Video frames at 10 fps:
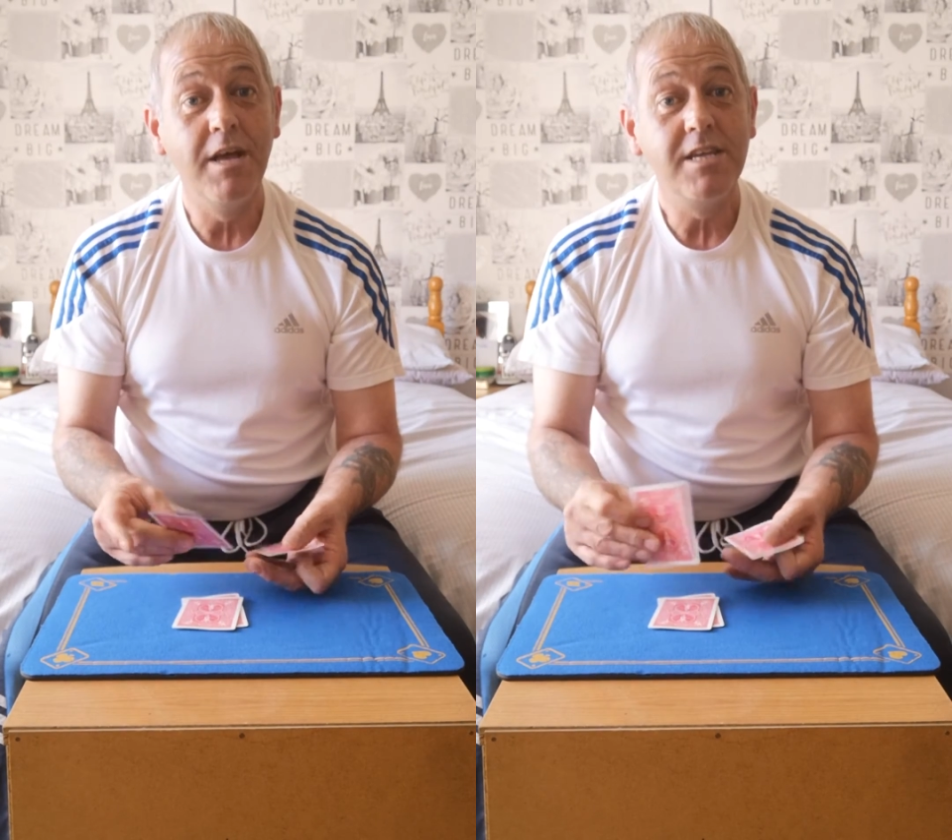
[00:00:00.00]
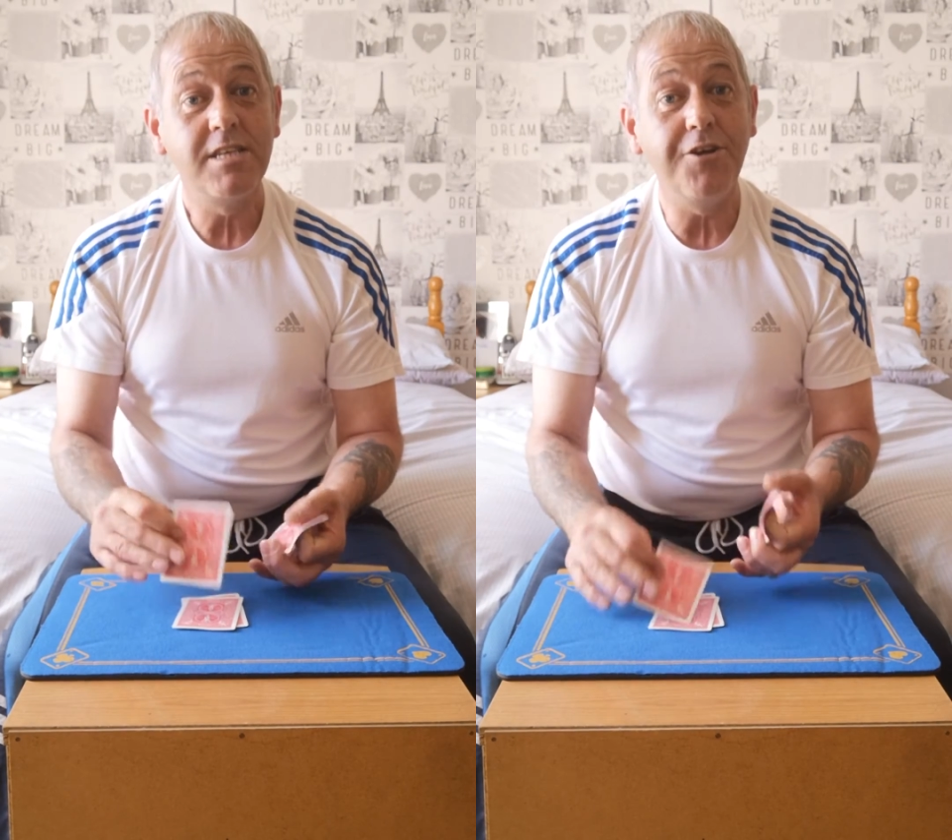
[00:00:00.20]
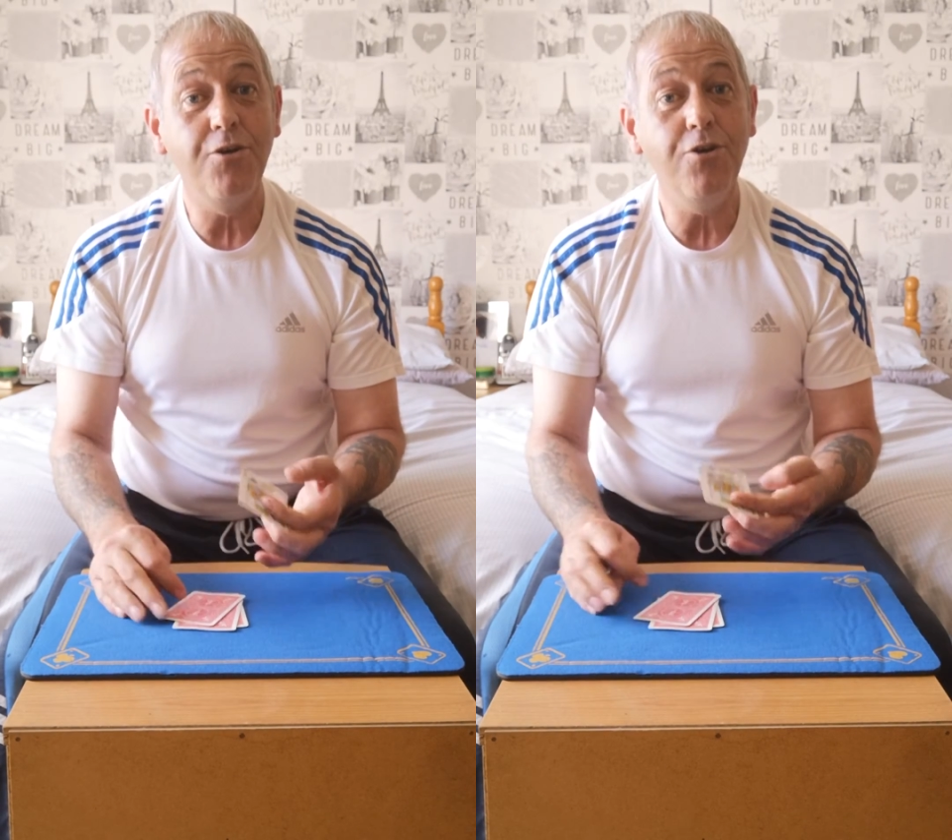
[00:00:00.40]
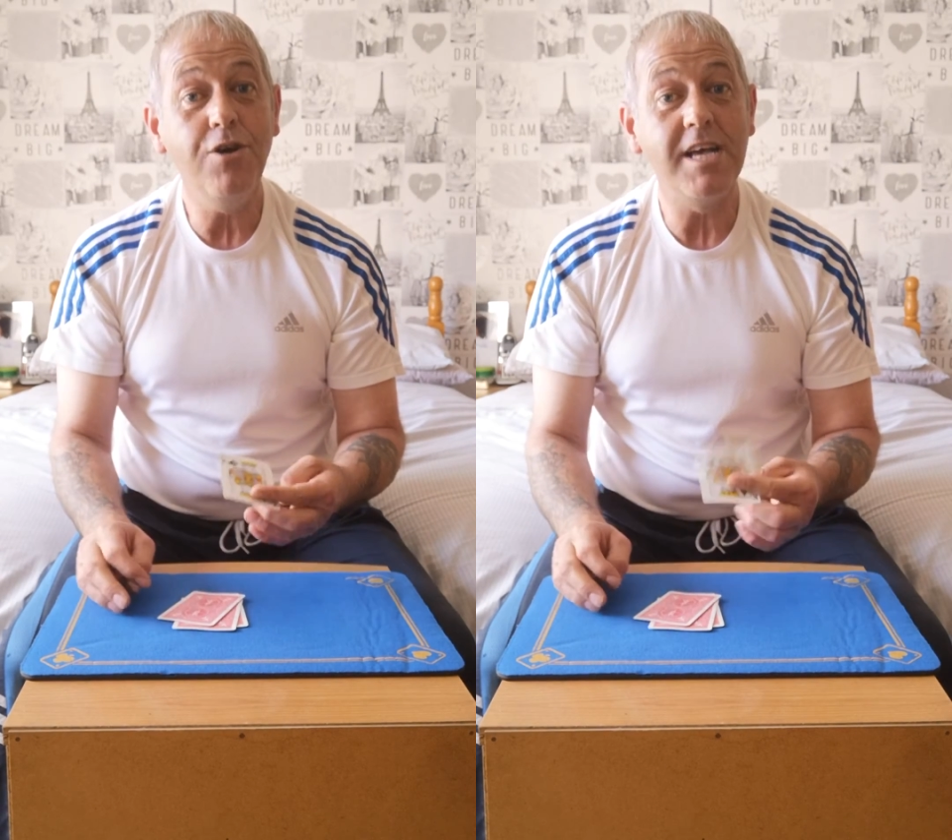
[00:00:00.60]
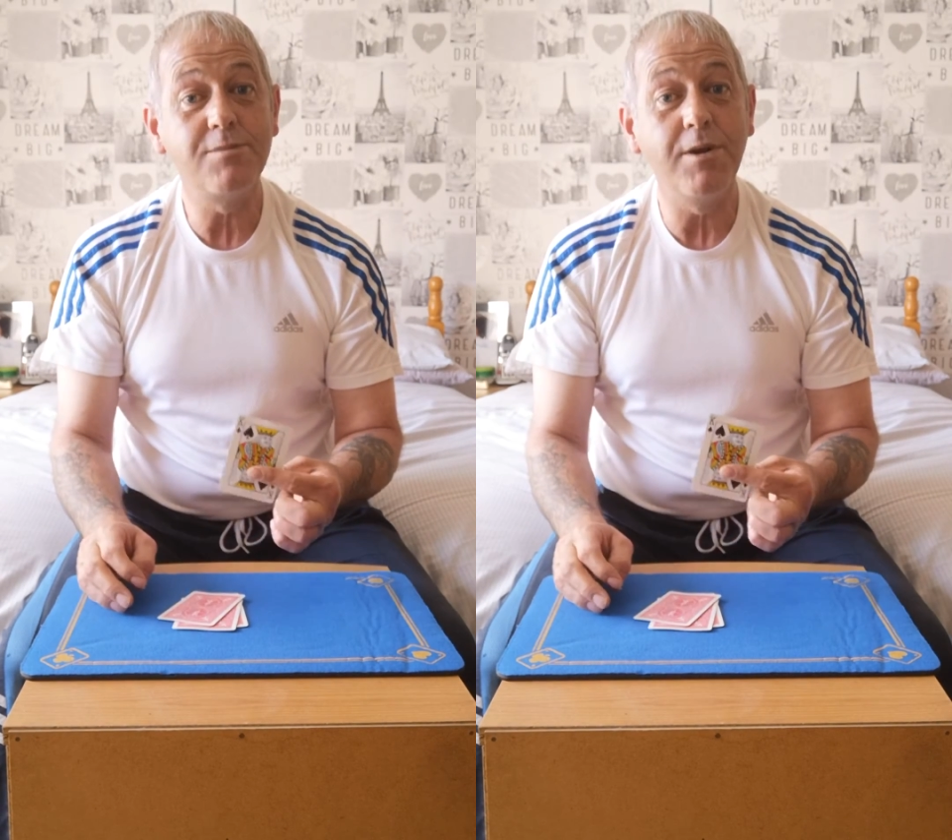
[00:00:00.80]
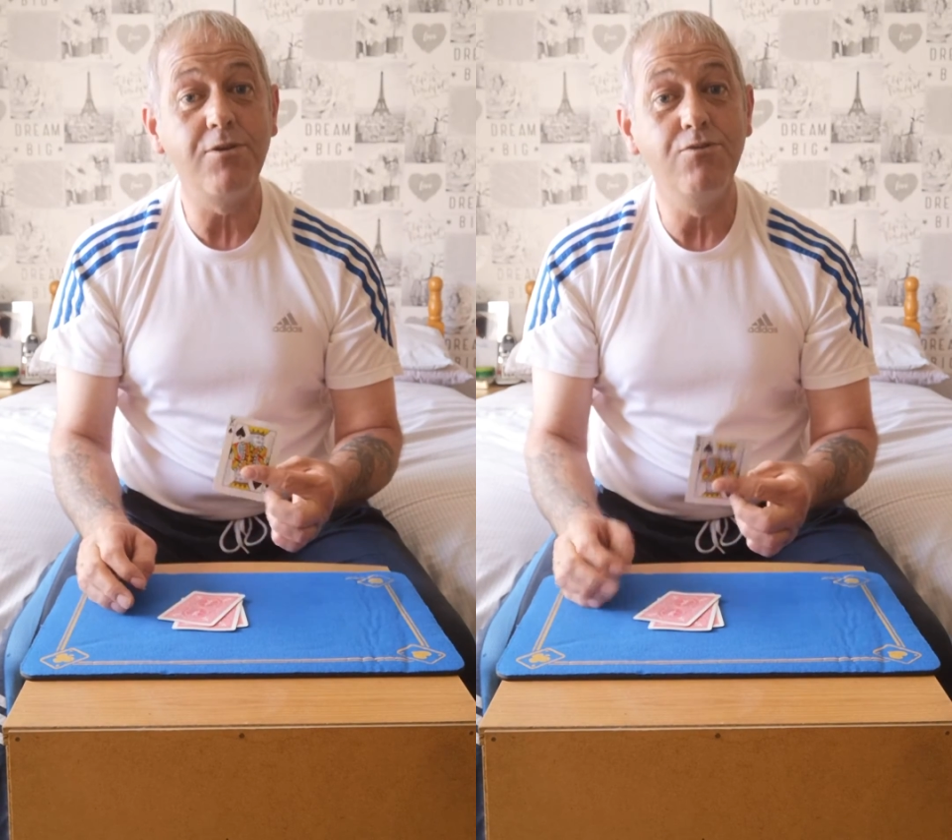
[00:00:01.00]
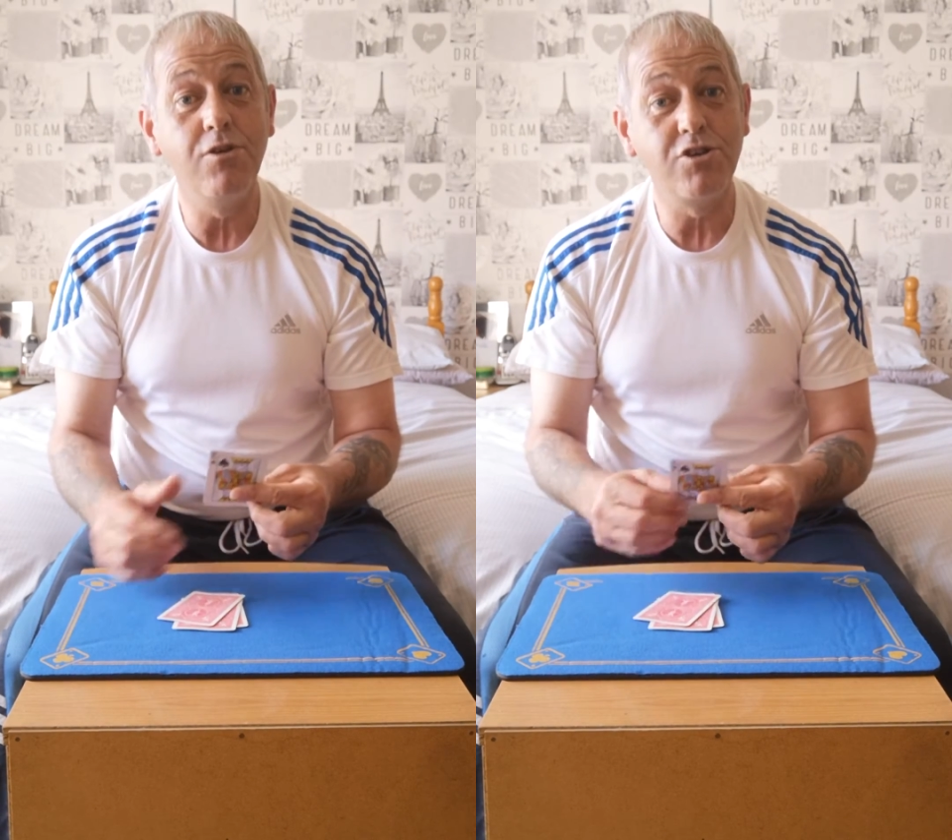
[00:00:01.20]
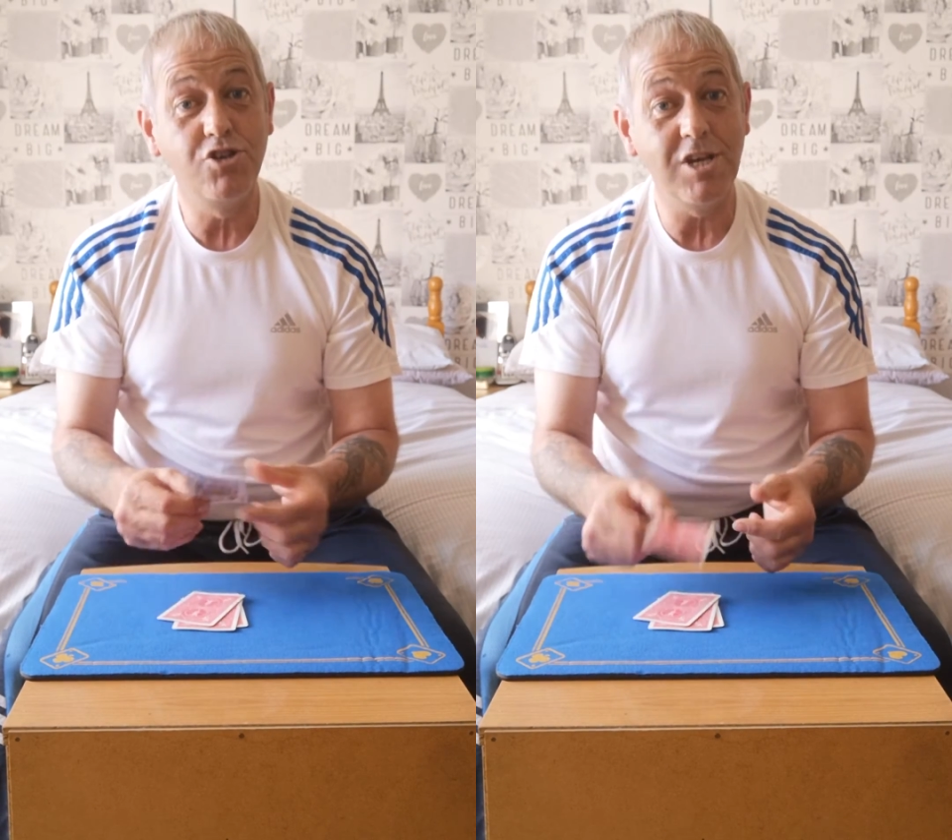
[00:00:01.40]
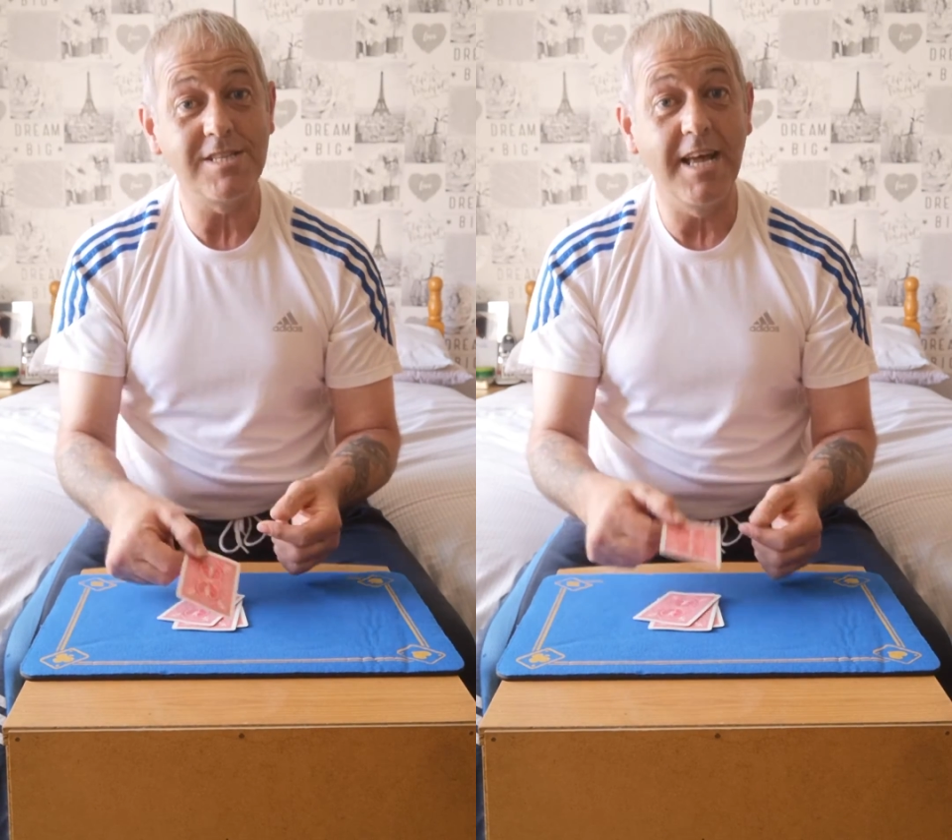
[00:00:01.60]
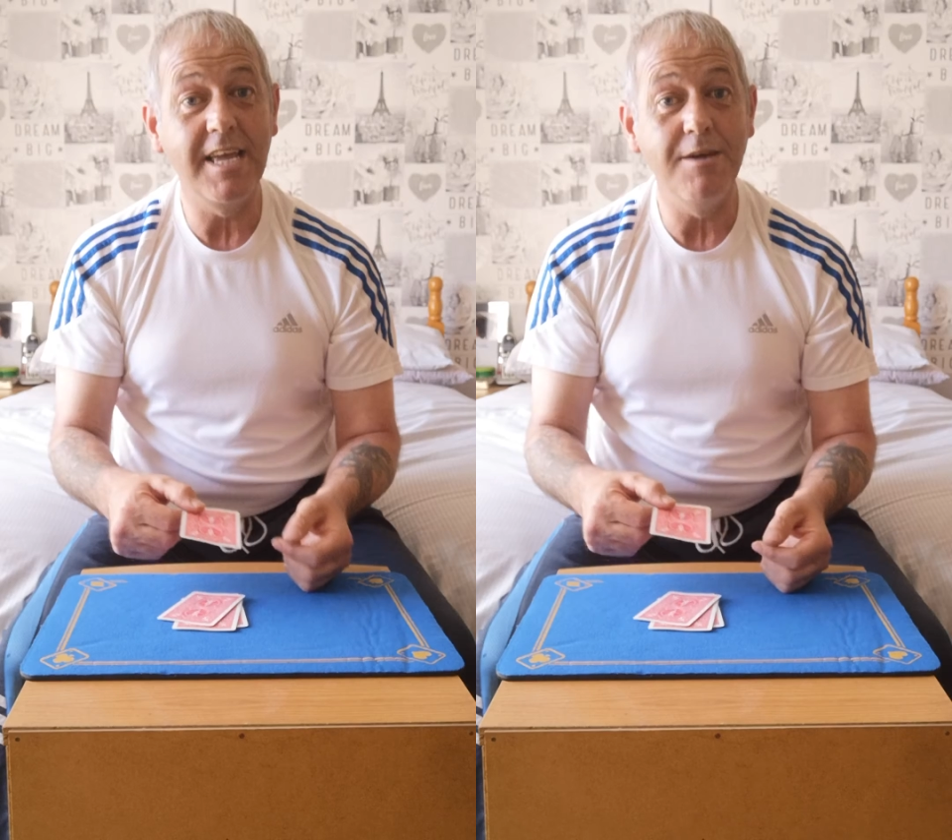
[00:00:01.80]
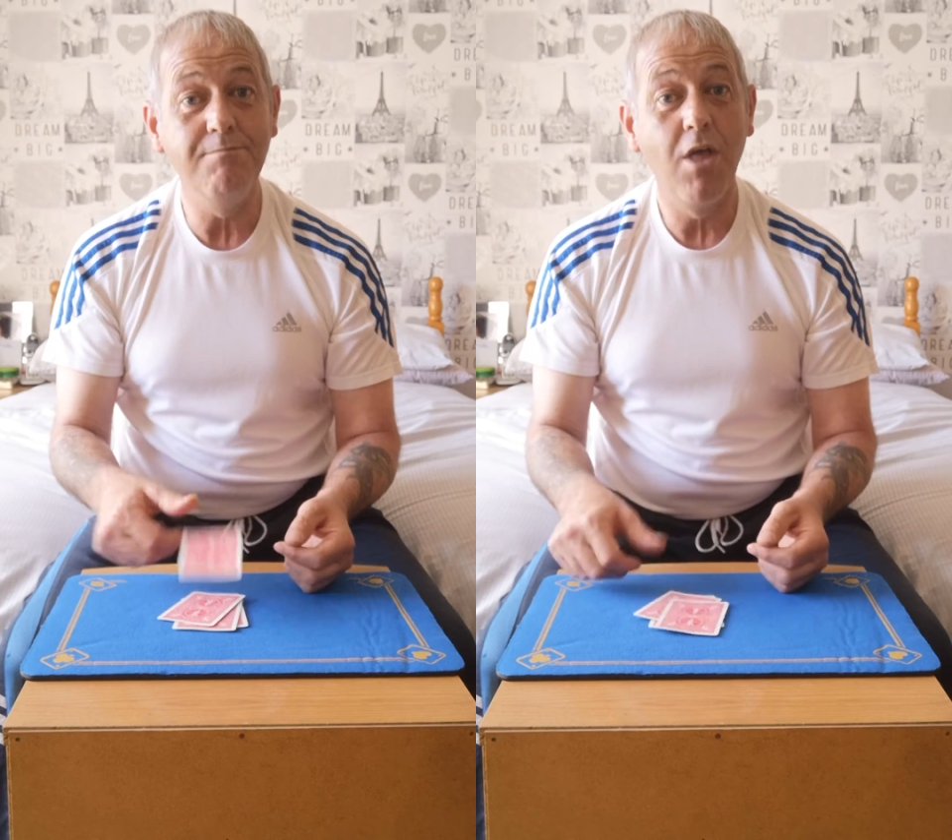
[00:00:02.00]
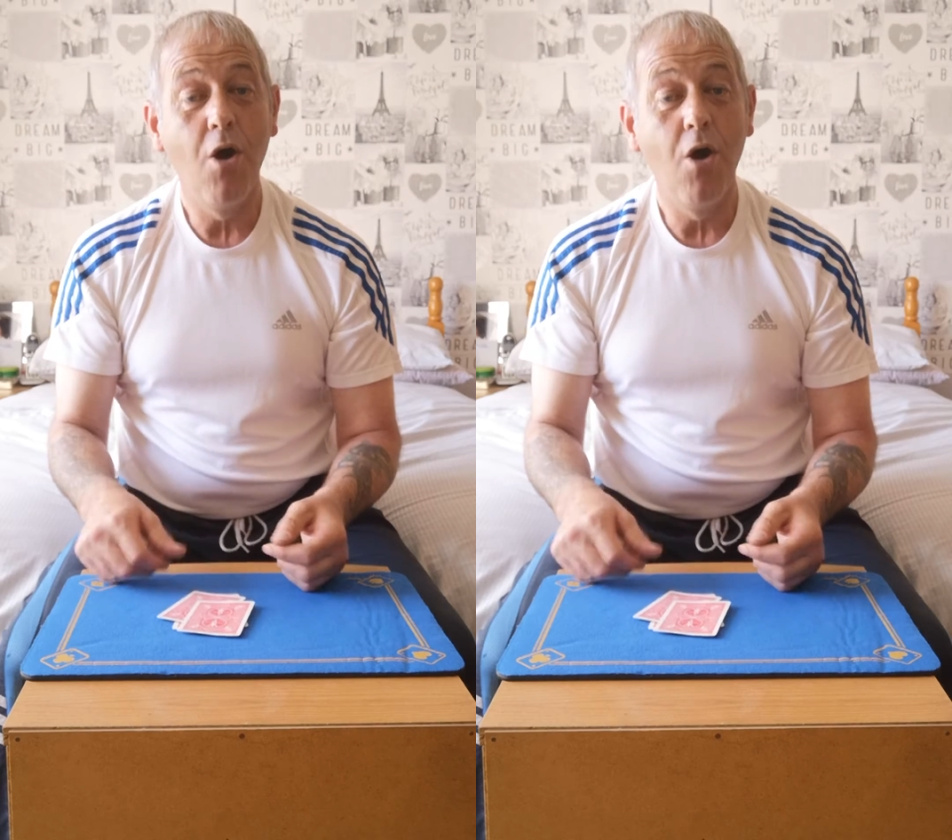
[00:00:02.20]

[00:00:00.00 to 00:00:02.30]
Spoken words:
said to her husband, who looks just like him,